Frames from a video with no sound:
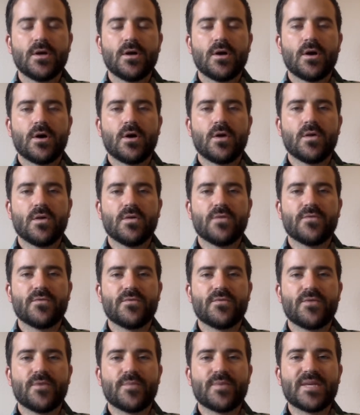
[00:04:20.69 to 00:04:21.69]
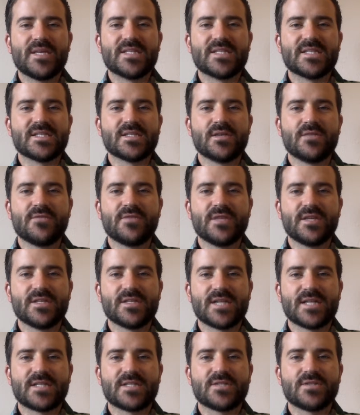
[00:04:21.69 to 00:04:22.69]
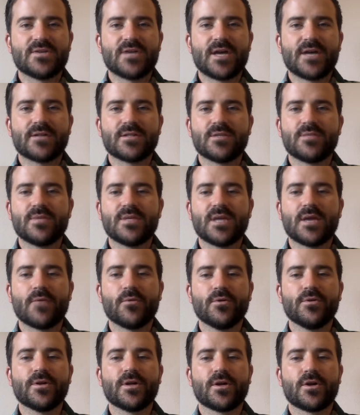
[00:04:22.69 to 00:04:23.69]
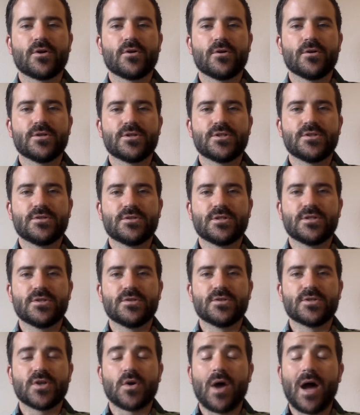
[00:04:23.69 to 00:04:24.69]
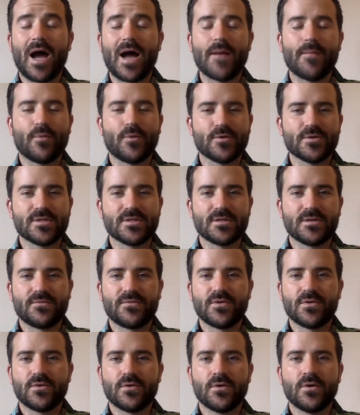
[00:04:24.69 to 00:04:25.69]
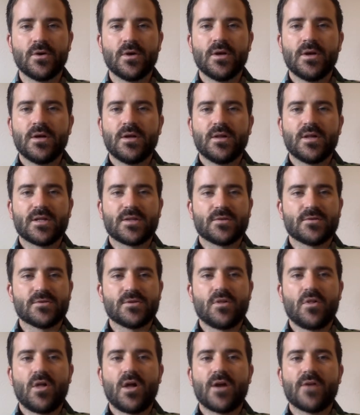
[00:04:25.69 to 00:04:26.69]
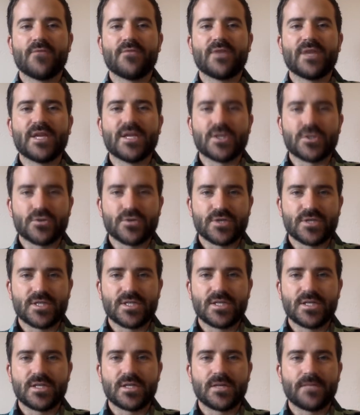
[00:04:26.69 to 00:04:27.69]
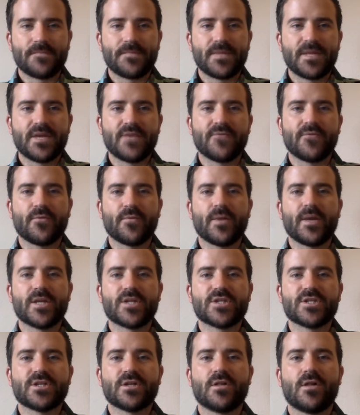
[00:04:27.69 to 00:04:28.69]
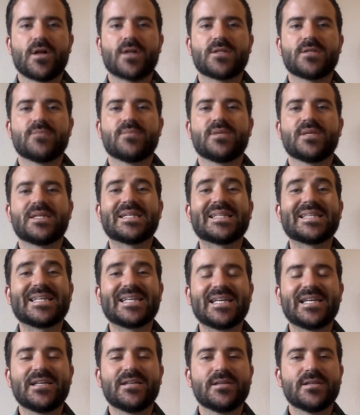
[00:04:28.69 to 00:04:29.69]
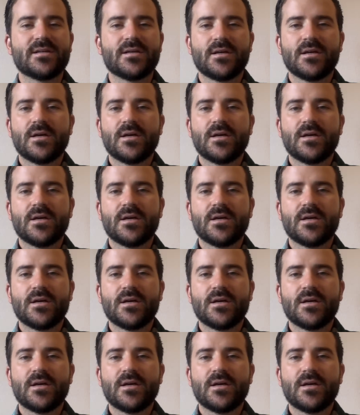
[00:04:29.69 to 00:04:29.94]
all of the pieces of these that stood out to me. I really encourage you to do so. I personally feel like there's a lot of interesting information, a lot to be gleaned,